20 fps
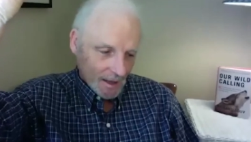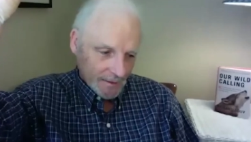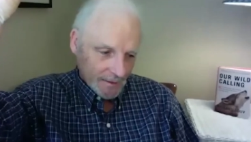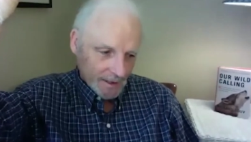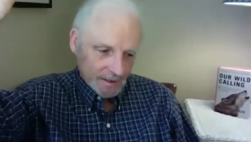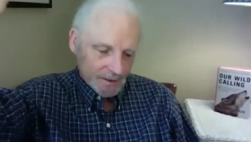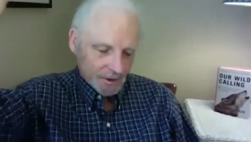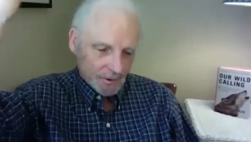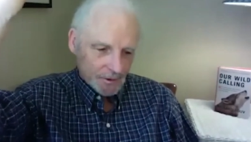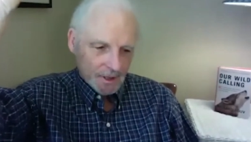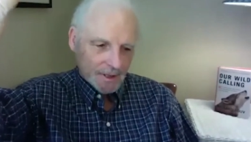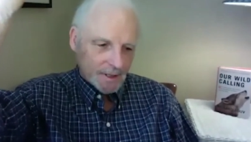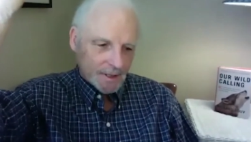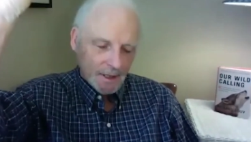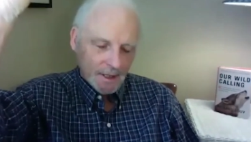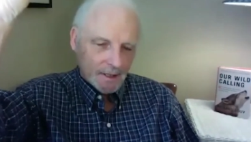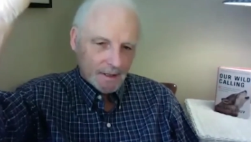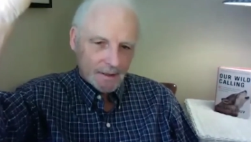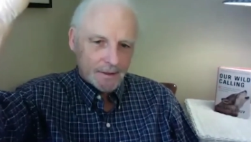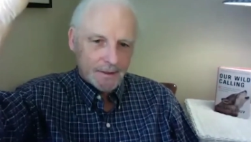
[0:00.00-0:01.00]
That's usually
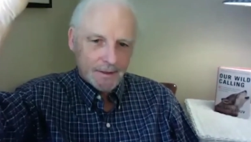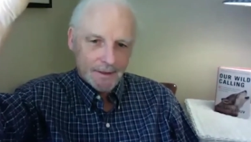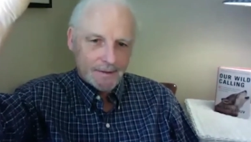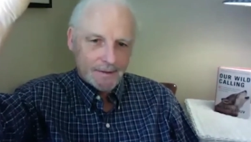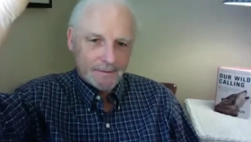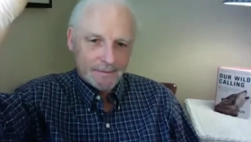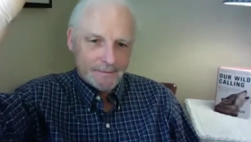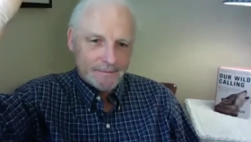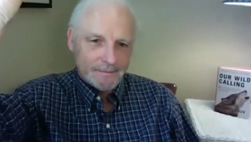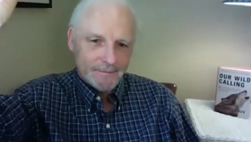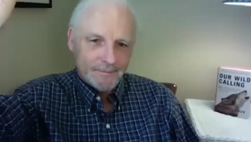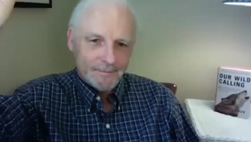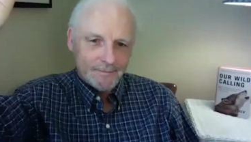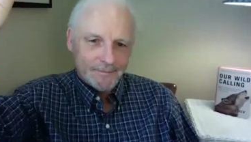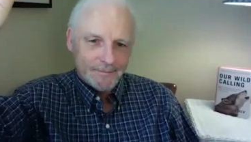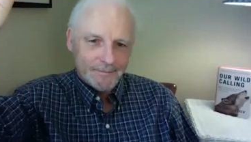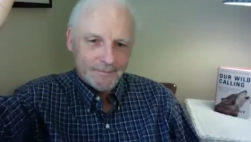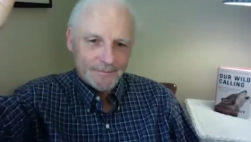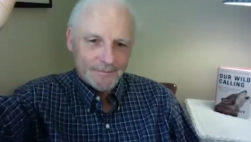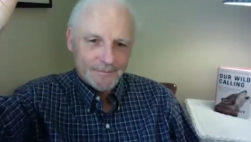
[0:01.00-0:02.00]
not a good
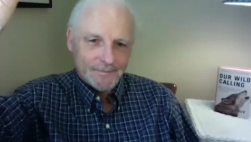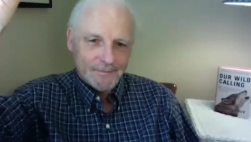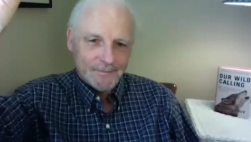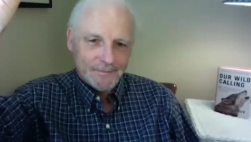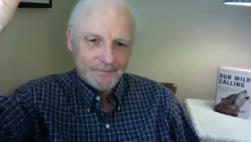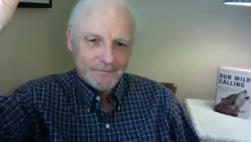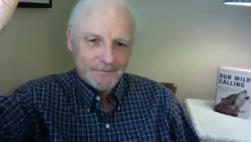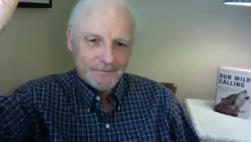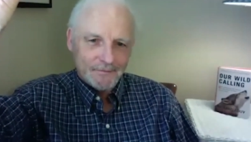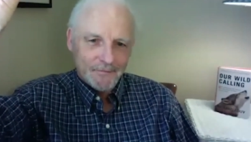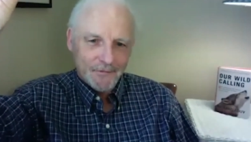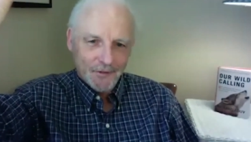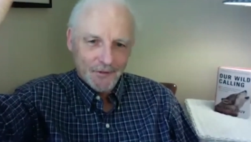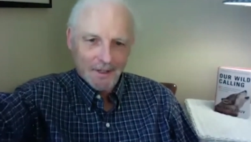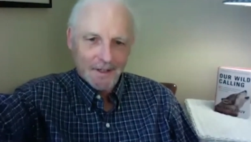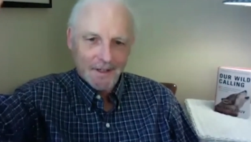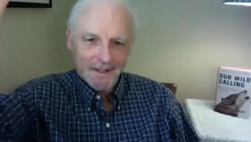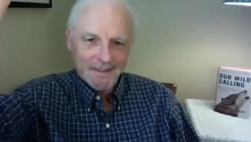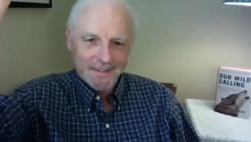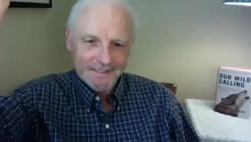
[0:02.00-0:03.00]

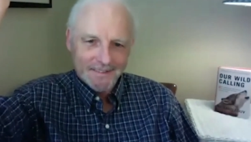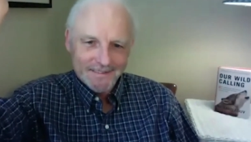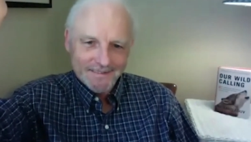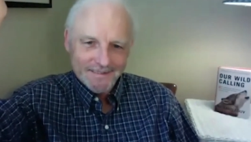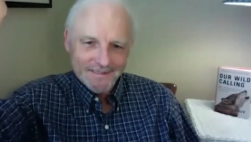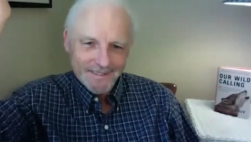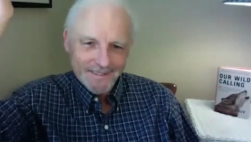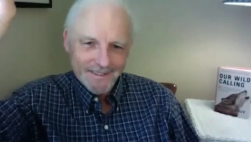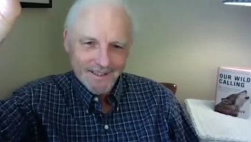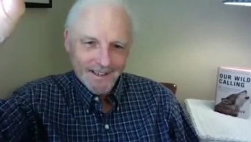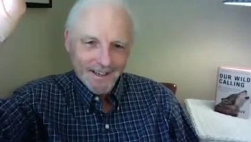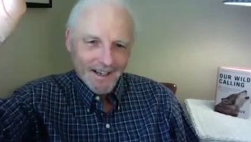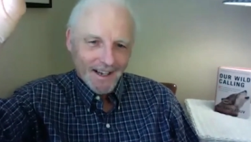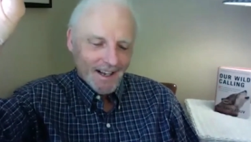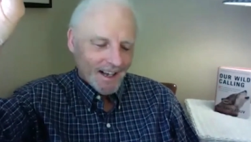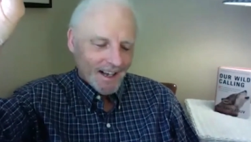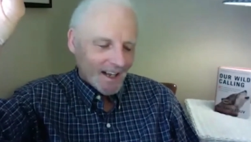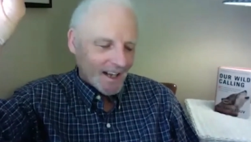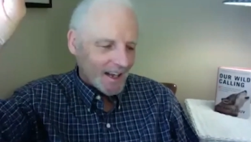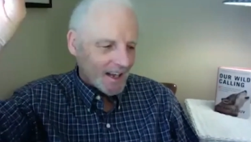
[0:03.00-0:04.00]
feeling.
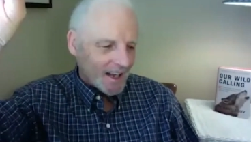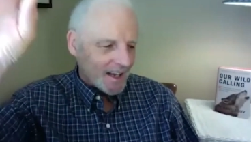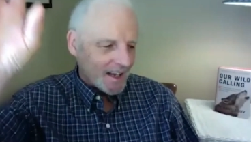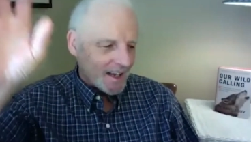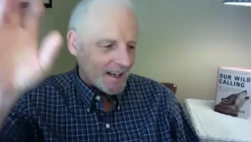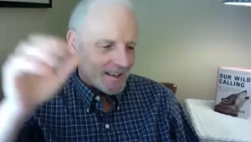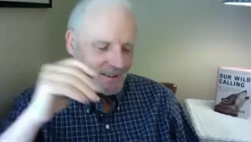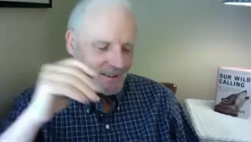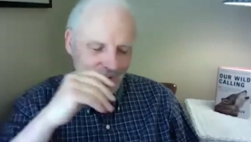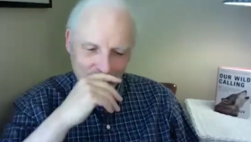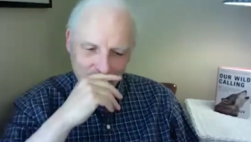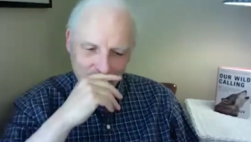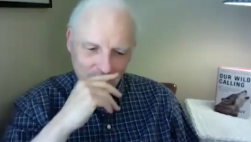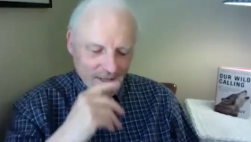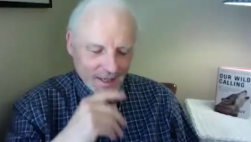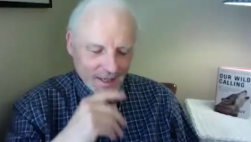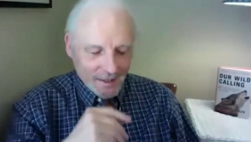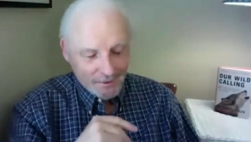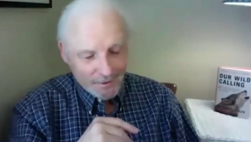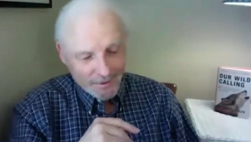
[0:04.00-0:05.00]
And
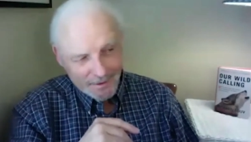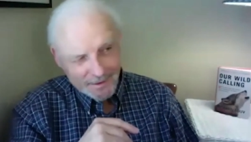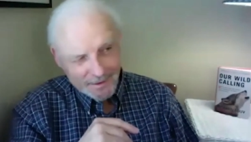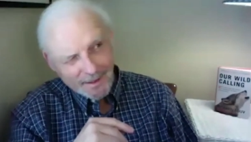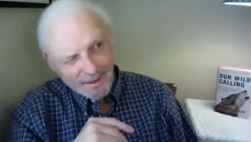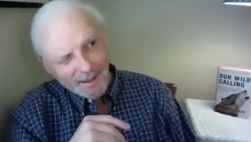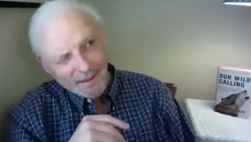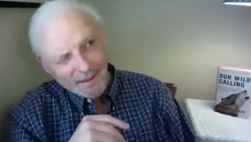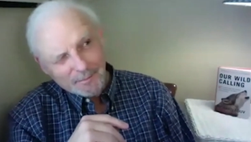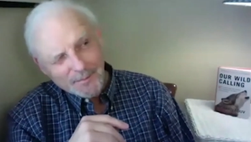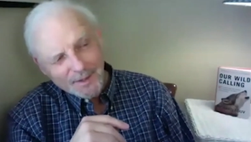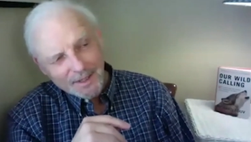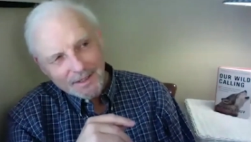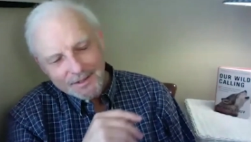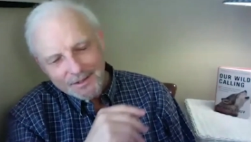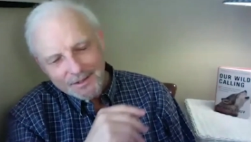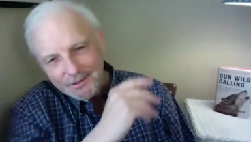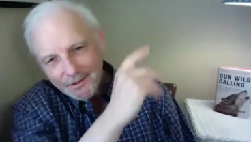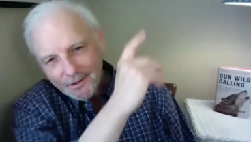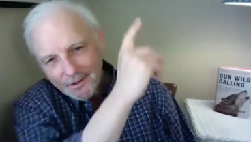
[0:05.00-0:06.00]
he looked up and he
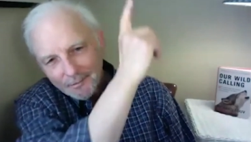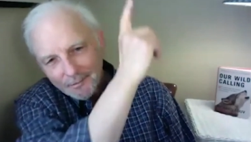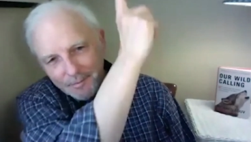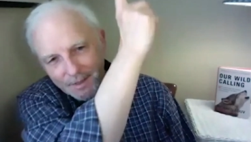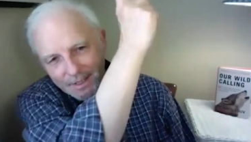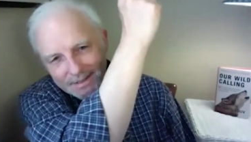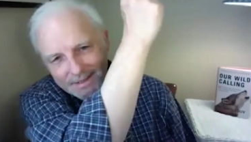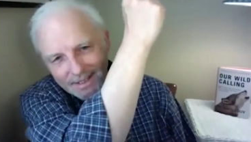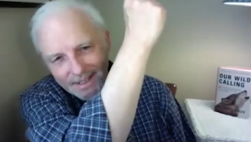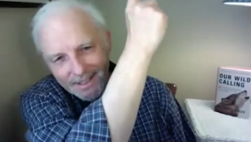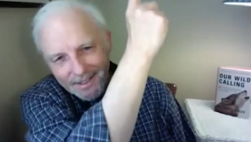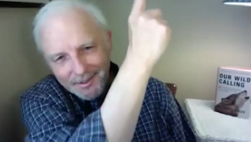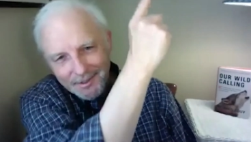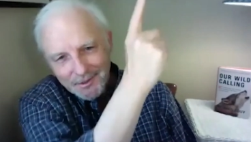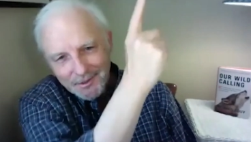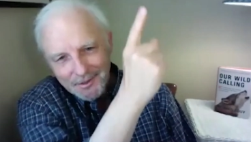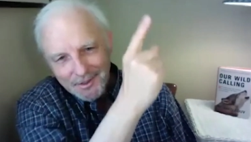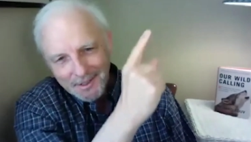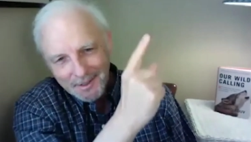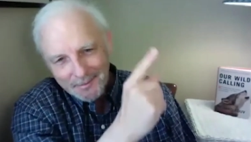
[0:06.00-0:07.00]
saw a big
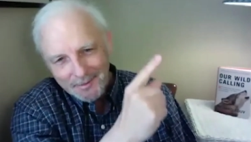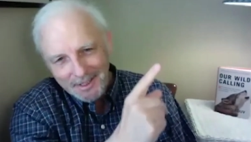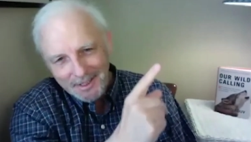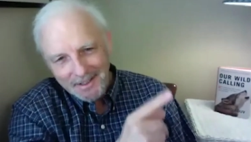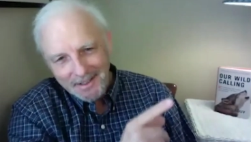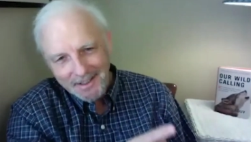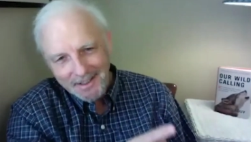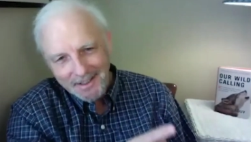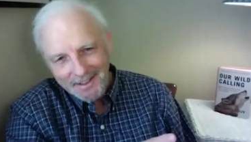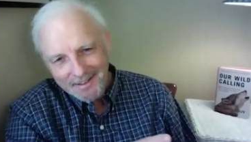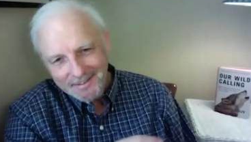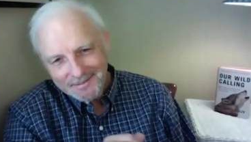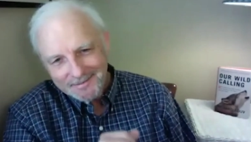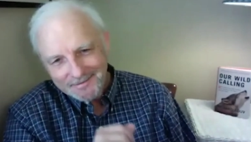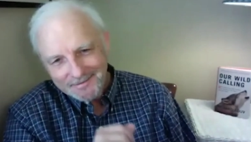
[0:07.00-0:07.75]
tentacle coming down.